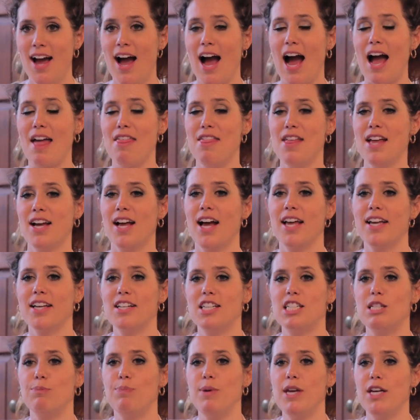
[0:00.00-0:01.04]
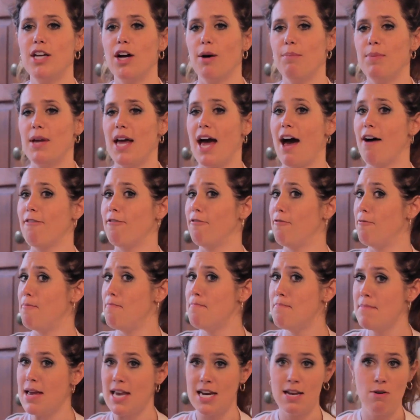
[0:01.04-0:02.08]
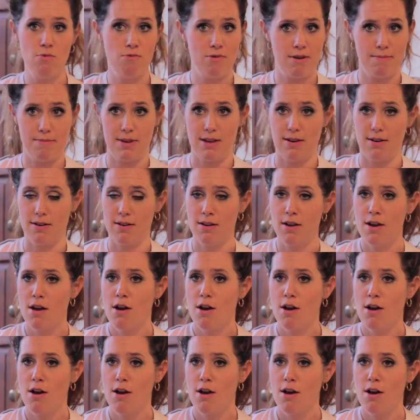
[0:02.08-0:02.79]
I think I can speak on behalf of many women